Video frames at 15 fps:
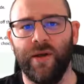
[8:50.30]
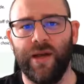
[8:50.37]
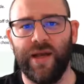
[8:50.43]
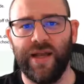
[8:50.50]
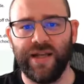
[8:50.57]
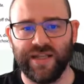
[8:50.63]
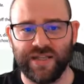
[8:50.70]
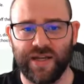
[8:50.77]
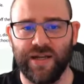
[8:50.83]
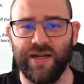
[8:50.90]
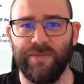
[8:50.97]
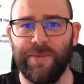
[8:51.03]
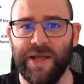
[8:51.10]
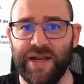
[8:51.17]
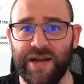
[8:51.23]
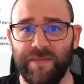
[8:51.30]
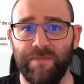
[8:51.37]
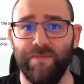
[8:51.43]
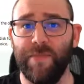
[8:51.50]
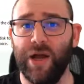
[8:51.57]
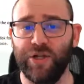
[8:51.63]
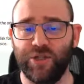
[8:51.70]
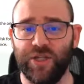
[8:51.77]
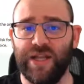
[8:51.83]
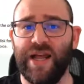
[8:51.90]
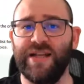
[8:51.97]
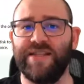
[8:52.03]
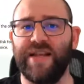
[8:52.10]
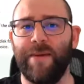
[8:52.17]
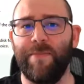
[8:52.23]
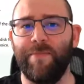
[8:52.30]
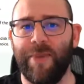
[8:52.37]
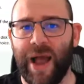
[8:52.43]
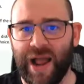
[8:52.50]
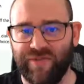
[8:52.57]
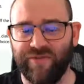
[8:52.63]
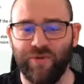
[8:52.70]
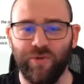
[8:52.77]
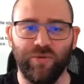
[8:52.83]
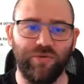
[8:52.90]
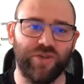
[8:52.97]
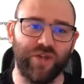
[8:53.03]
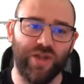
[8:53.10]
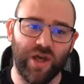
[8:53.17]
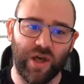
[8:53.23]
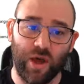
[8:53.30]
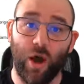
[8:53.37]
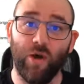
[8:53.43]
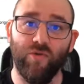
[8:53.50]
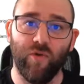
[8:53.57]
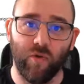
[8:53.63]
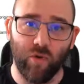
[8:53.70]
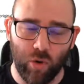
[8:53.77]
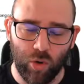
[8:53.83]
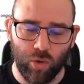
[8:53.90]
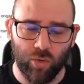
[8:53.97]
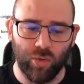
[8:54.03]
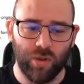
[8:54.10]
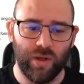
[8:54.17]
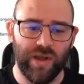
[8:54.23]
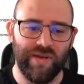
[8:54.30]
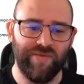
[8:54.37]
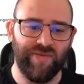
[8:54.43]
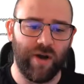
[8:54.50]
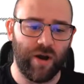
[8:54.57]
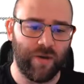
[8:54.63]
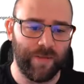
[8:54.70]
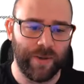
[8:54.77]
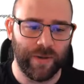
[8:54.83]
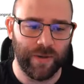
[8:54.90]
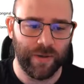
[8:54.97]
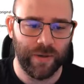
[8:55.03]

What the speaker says: it's going to be much less impactful to the overall environment.